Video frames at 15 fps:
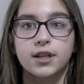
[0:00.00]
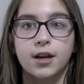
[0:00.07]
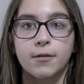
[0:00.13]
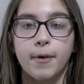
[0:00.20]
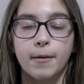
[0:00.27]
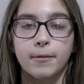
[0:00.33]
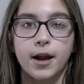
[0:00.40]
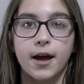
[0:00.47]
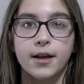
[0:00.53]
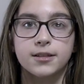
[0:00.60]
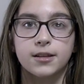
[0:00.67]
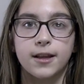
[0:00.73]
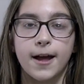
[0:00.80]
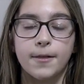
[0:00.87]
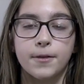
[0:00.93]
to get baptized
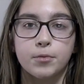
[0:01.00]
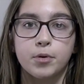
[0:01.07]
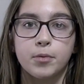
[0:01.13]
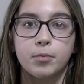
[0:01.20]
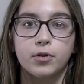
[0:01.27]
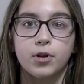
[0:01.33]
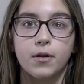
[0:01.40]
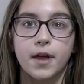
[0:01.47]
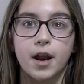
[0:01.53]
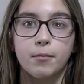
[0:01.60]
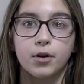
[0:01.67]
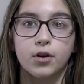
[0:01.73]
to let other people know that I'm